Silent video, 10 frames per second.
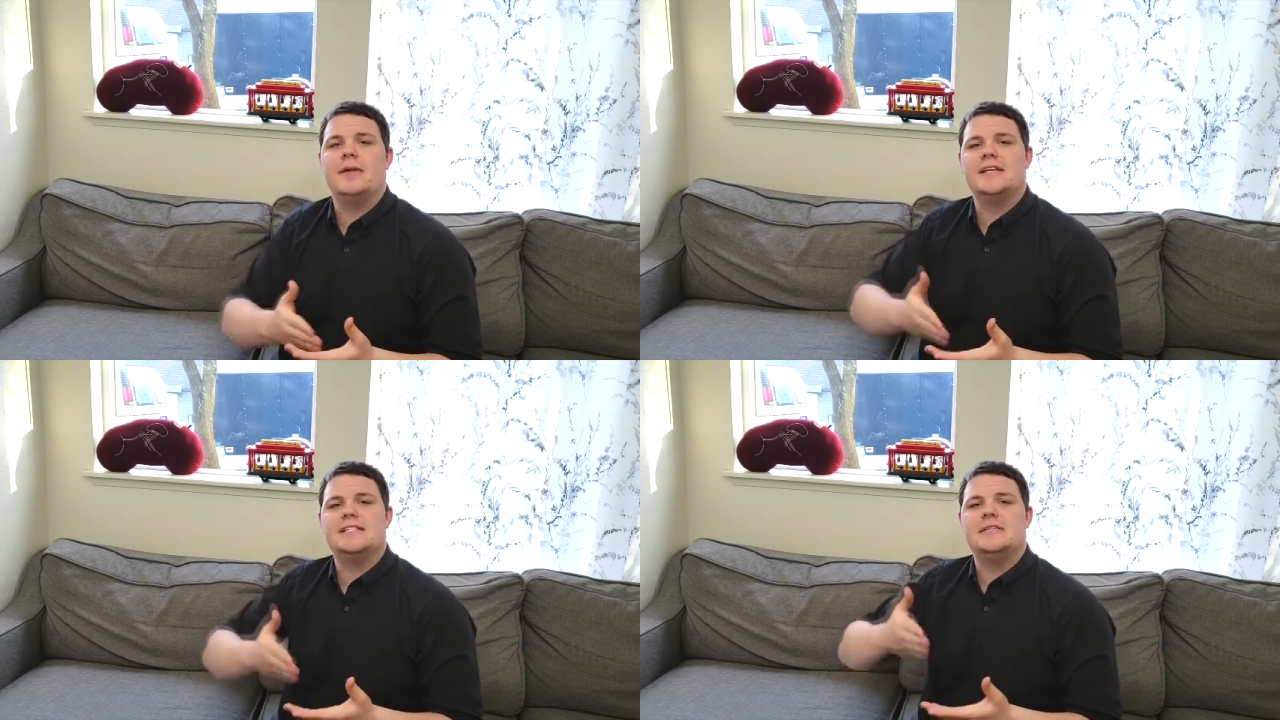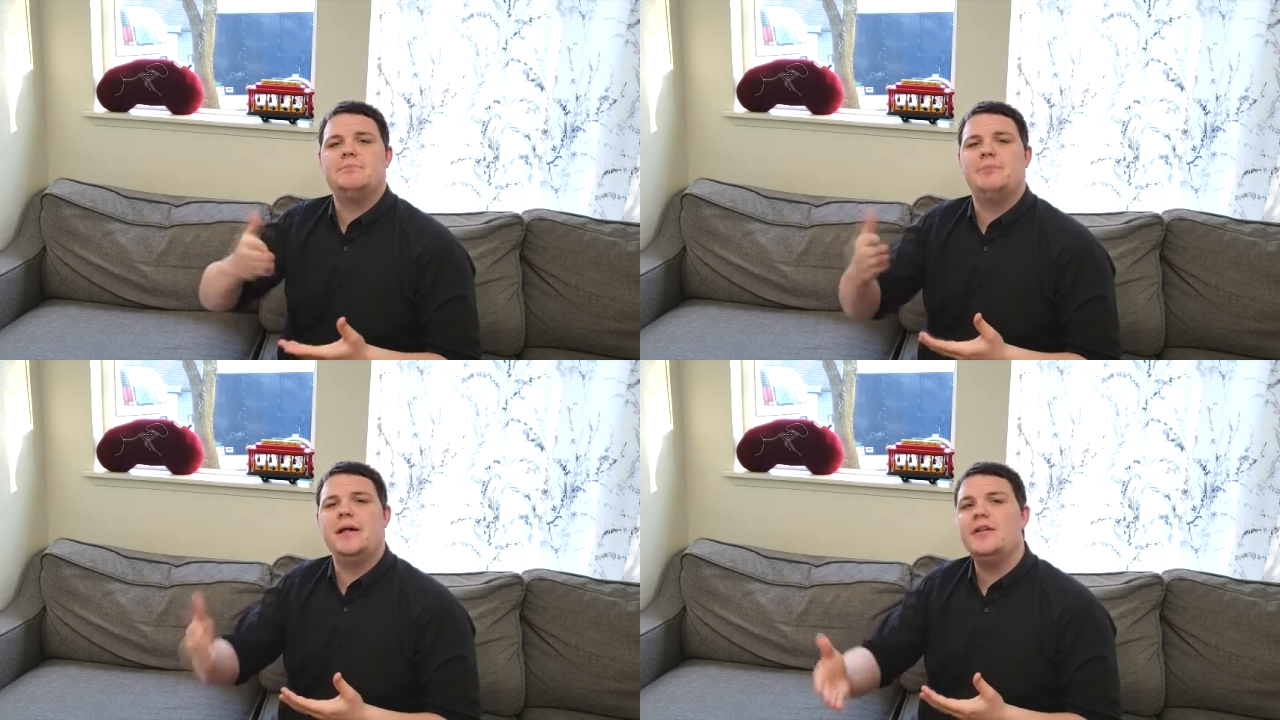because he's
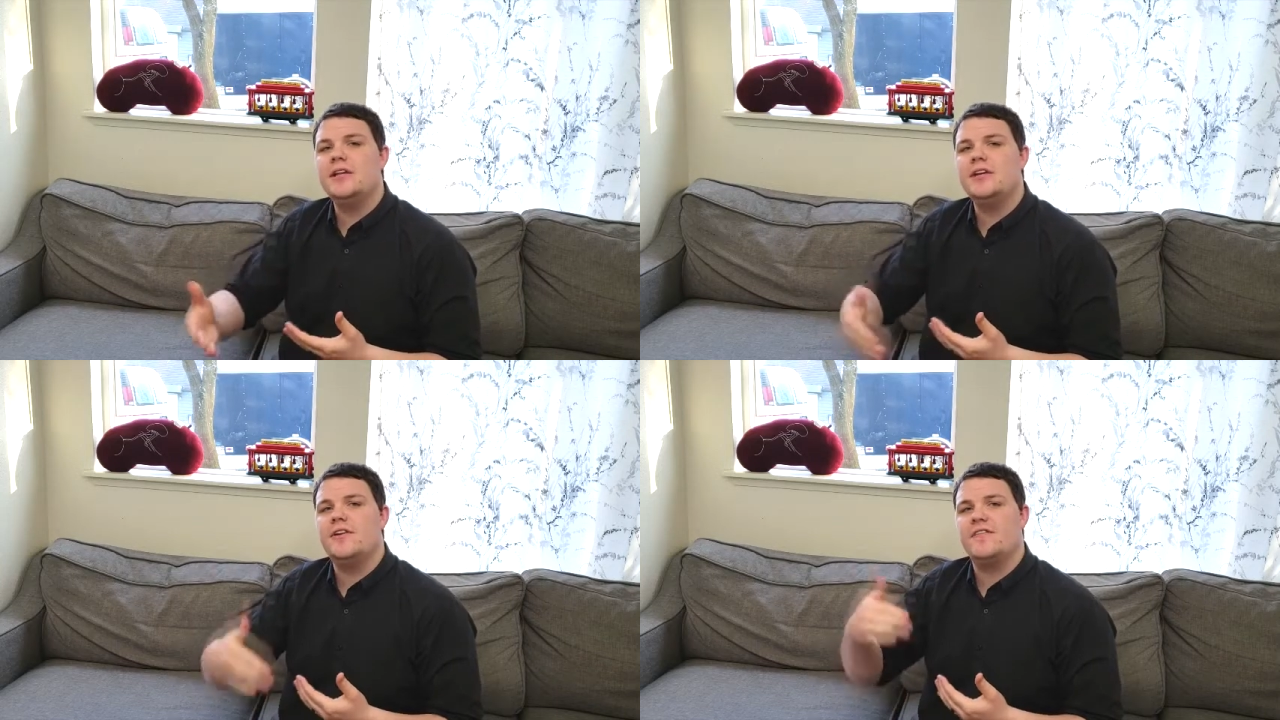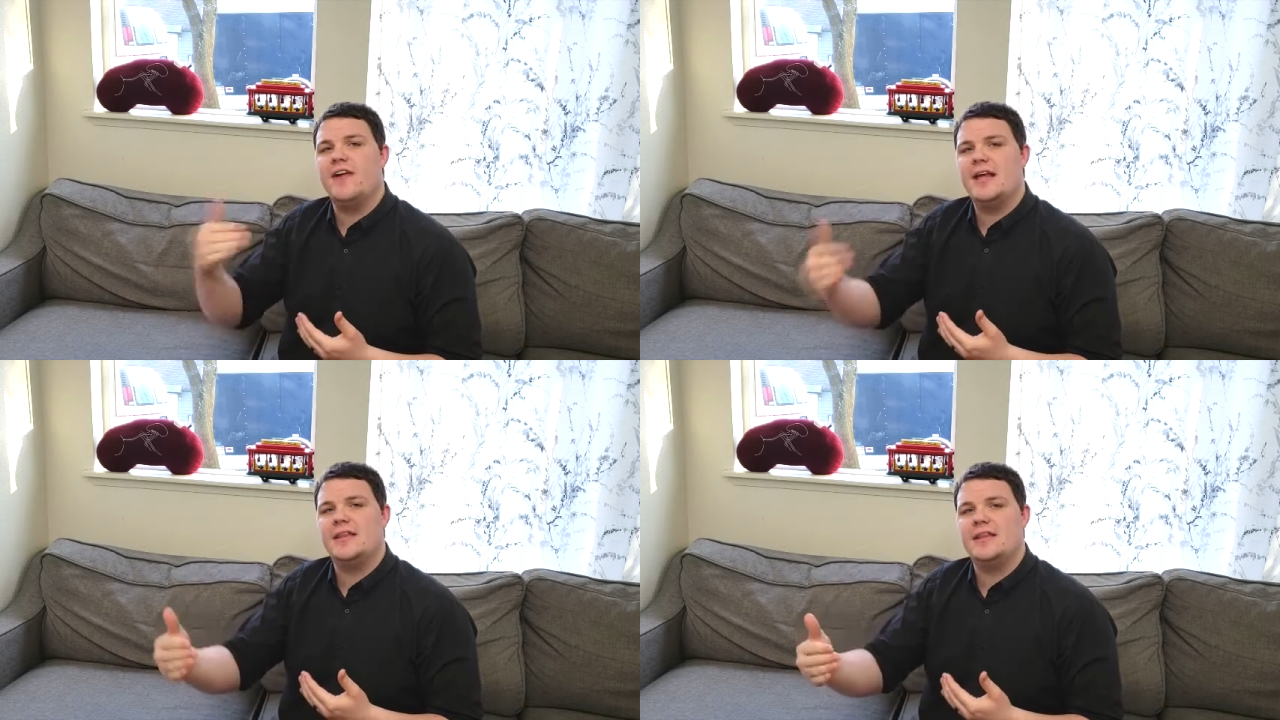building your
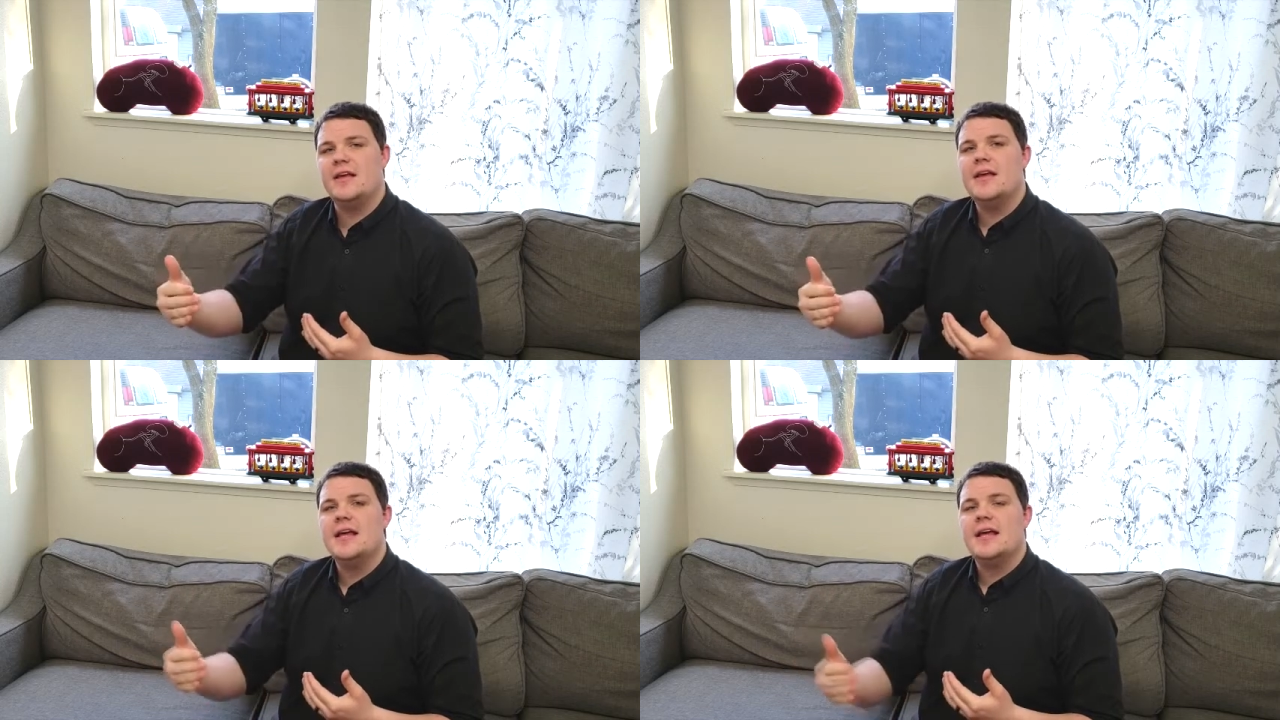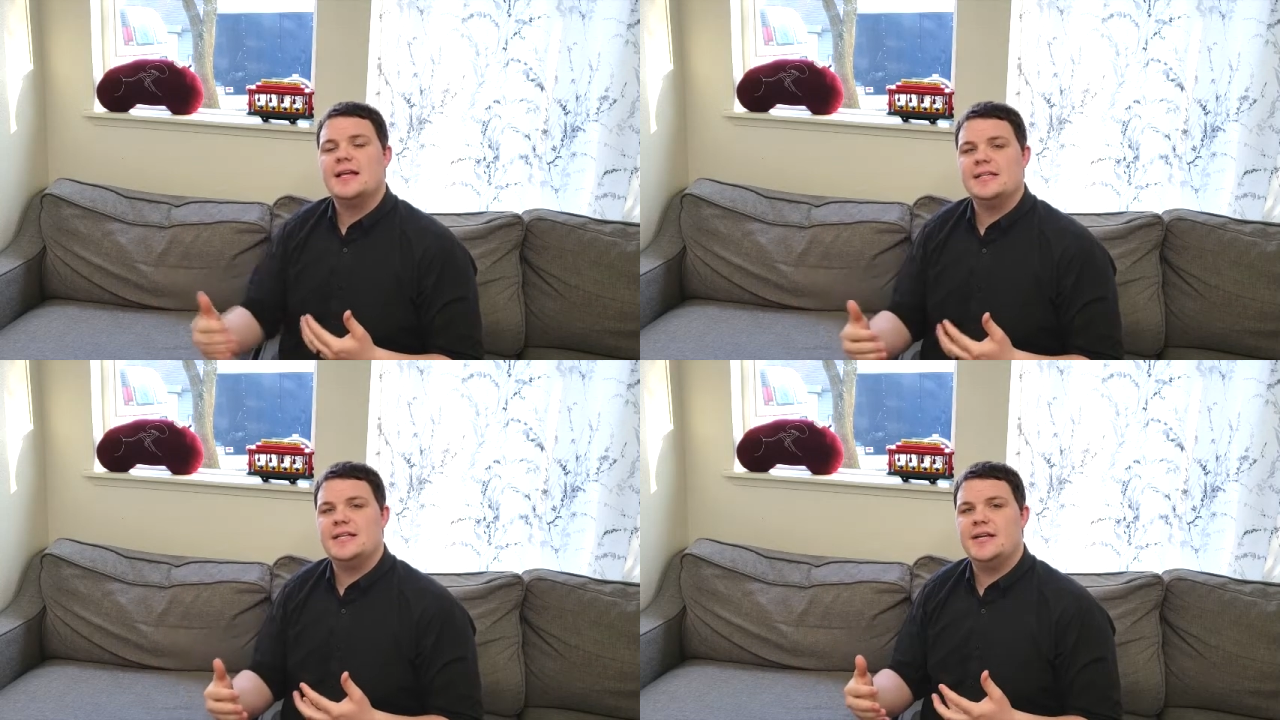faith
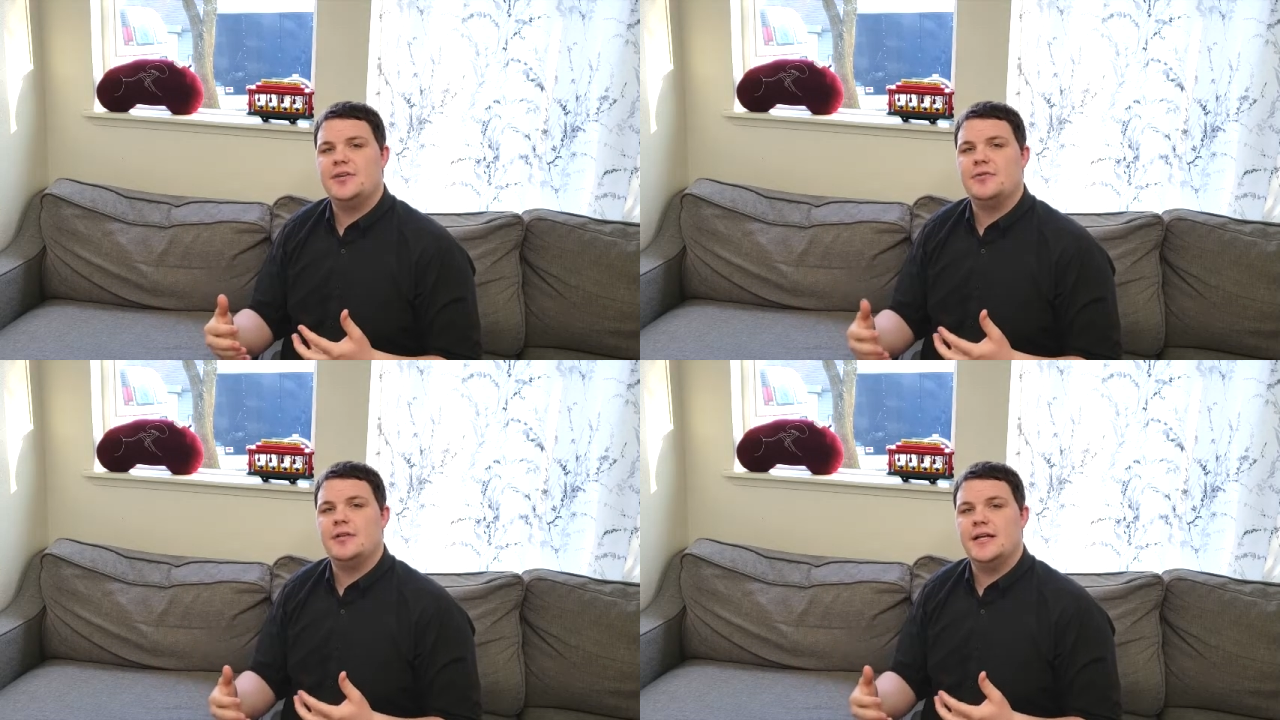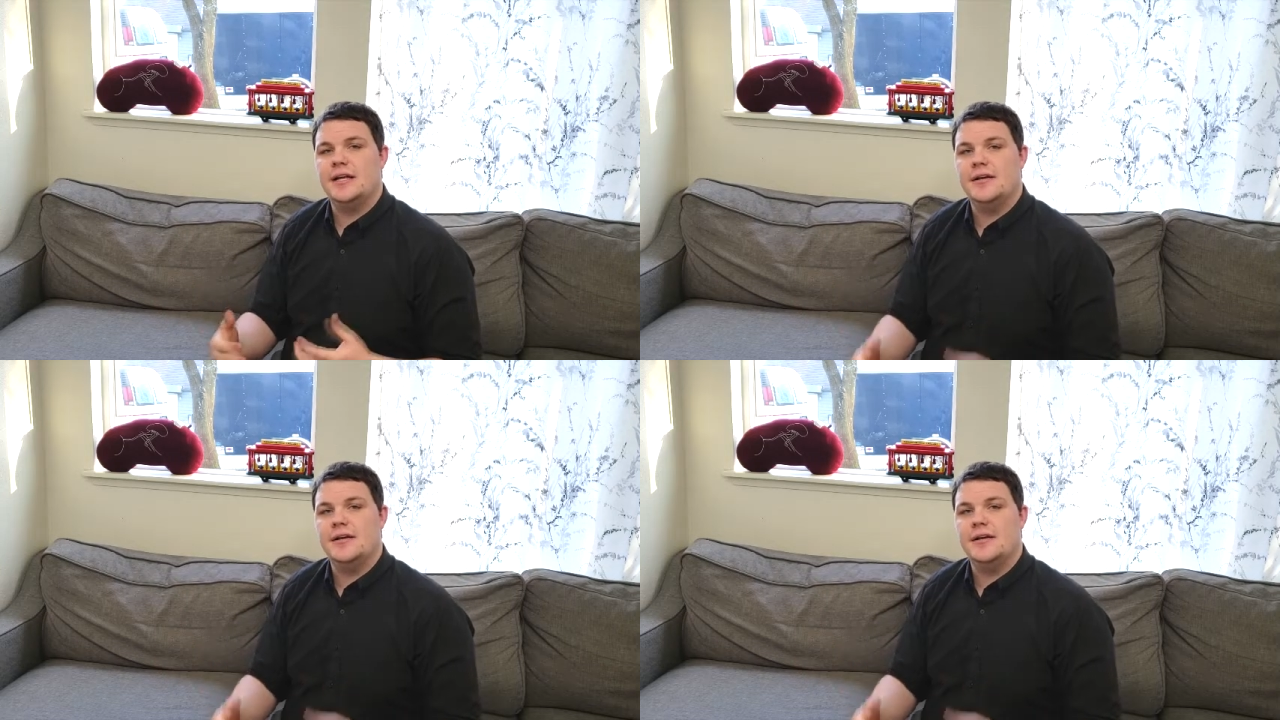continually.